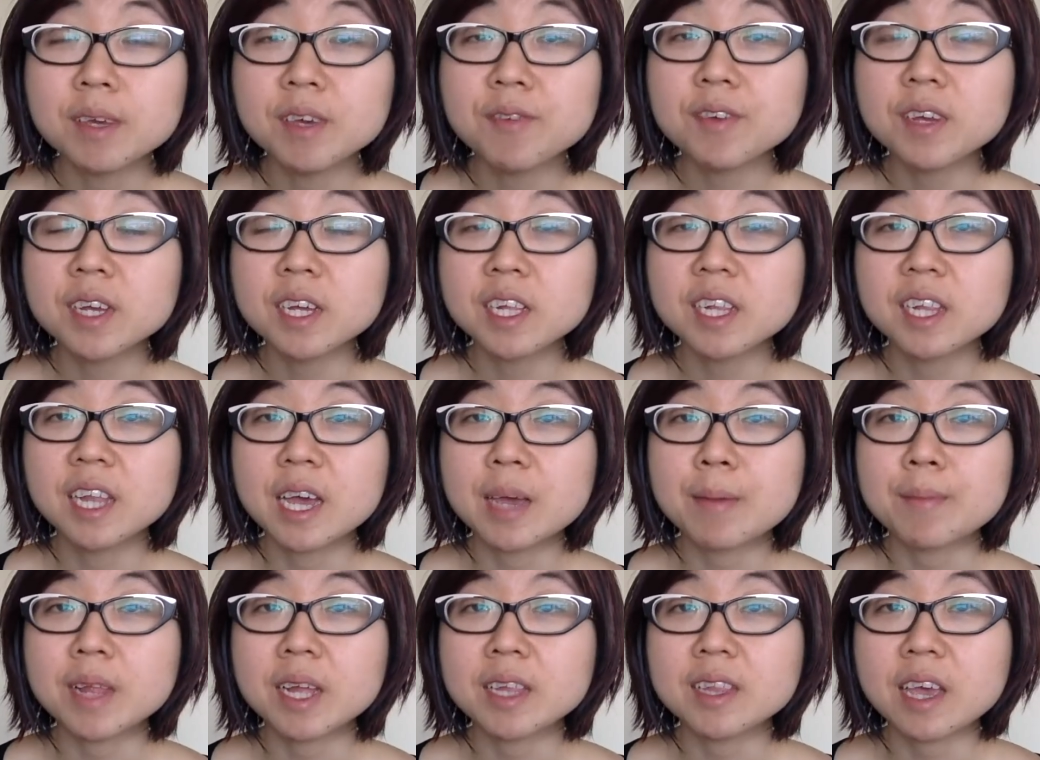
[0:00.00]
even
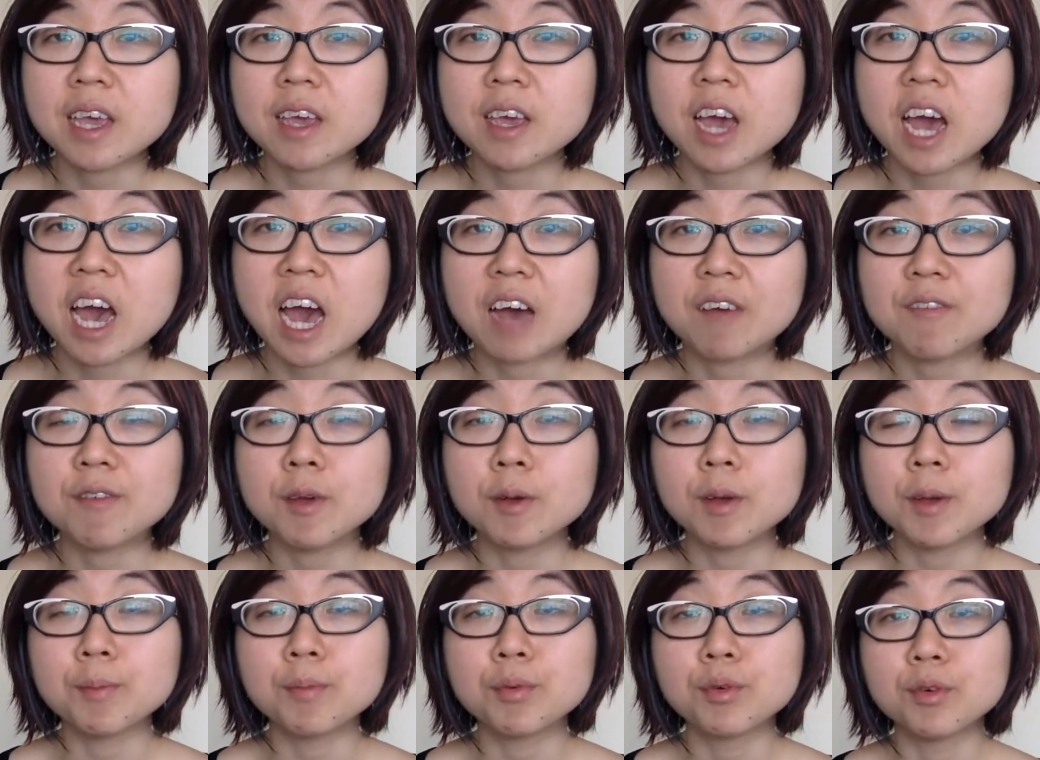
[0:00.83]
claim that they
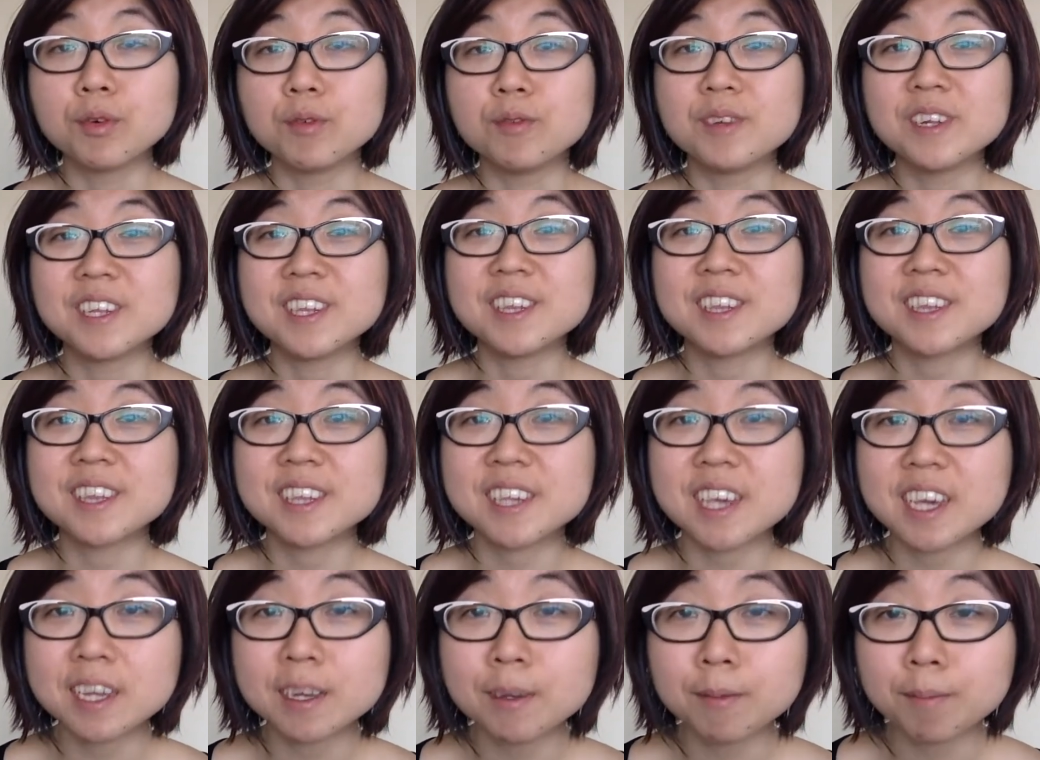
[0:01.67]
have improved
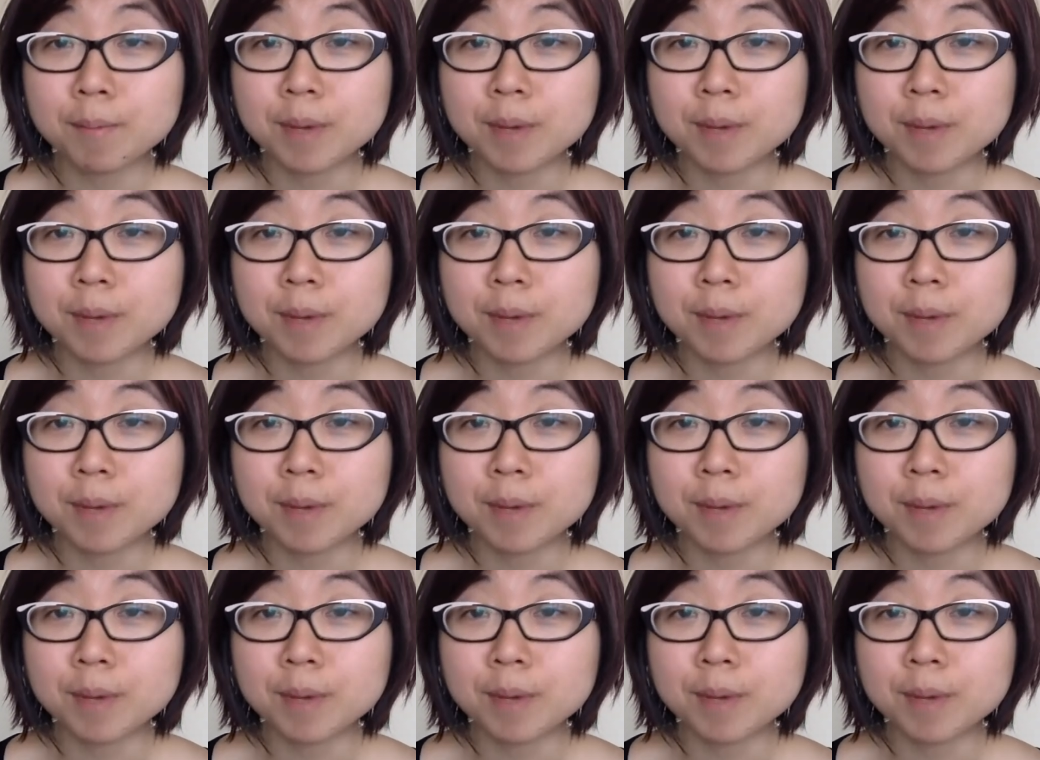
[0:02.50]
skin